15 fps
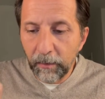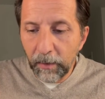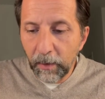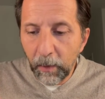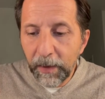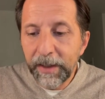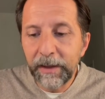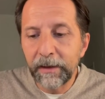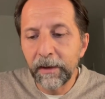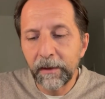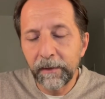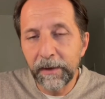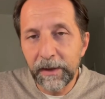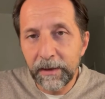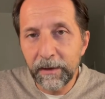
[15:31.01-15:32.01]
read
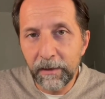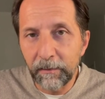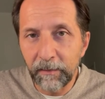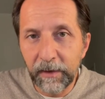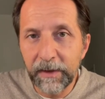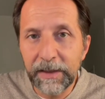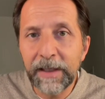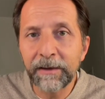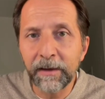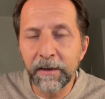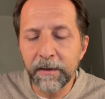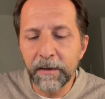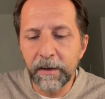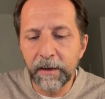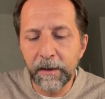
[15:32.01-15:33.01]
this, this
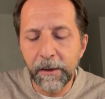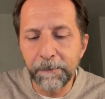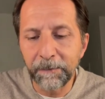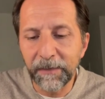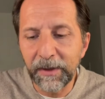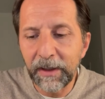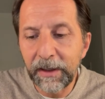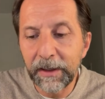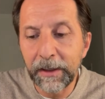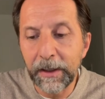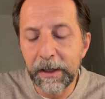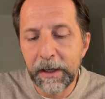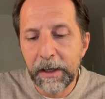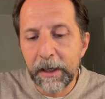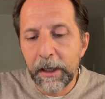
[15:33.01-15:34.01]
sentence um, in,
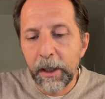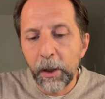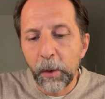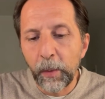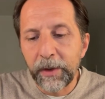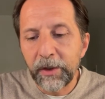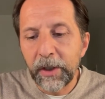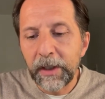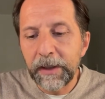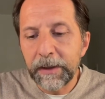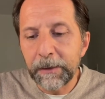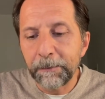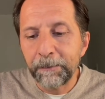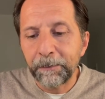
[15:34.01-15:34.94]
which is,